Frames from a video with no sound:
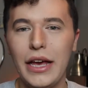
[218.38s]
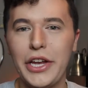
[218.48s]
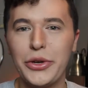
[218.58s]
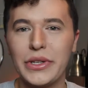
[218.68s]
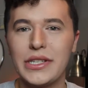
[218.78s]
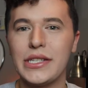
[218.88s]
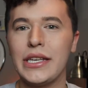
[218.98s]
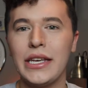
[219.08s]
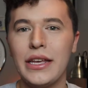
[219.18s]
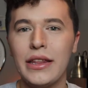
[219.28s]
And you can
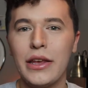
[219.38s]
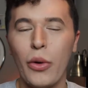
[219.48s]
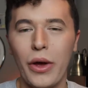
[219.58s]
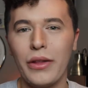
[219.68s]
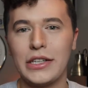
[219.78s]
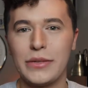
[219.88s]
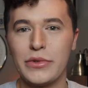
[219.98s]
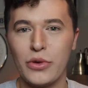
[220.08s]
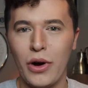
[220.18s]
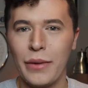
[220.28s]
see the oil that's
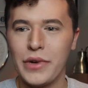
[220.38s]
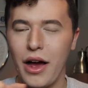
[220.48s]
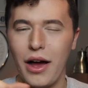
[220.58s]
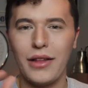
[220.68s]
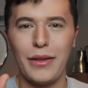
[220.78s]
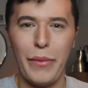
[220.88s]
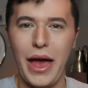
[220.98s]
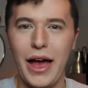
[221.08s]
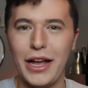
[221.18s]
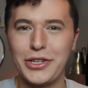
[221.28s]
absorbed on the
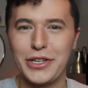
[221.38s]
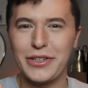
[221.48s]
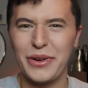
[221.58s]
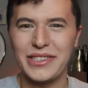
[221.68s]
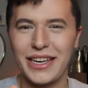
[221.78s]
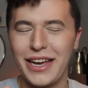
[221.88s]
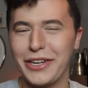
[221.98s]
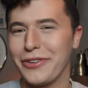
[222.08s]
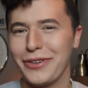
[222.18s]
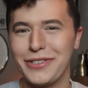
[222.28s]
patch. It's always like
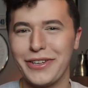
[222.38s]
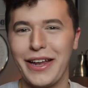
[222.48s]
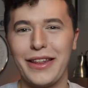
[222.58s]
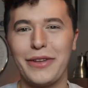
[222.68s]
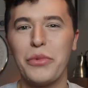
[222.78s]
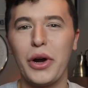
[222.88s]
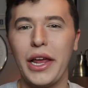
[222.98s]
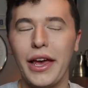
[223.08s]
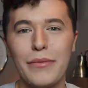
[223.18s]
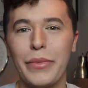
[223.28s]
kind of gross to look at in the
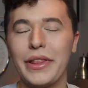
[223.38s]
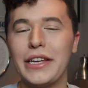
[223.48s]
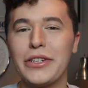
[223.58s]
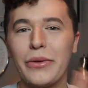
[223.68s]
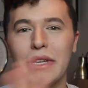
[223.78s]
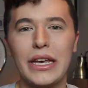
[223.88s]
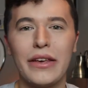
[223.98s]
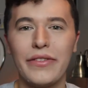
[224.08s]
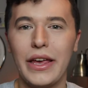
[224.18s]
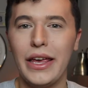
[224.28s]
morning, but they don't
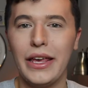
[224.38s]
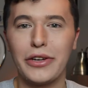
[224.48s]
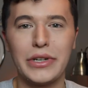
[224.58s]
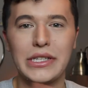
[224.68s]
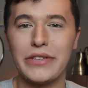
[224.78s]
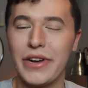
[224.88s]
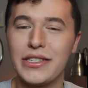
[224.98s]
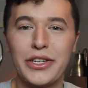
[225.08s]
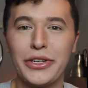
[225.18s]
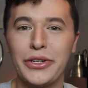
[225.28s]
leave a greasy
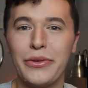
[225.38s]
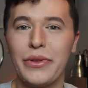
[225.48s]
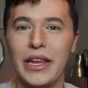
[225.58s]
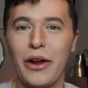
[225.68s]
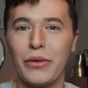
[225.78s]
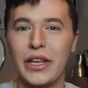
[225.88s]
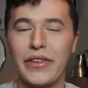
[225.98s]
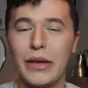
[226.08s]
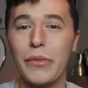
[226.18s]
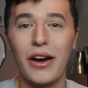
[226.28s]
residue. They don't leave
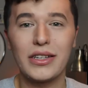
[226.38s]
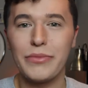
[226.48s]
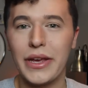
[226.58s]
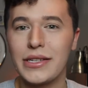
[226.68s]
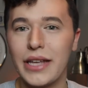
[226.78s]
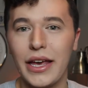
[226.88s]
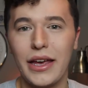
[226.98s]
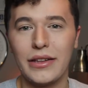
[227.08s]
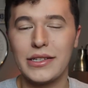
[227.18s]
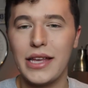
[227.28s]
any marks on my
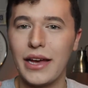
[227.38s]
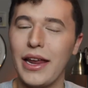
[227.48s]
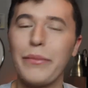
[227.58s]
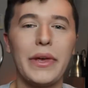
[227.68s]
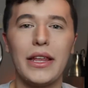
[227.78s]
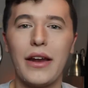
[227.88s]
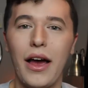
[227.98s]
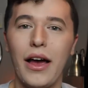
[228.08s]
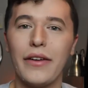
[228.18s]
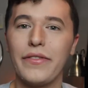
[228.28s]
skin. The second I peel it
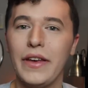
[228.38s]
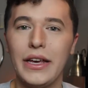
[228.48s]
off,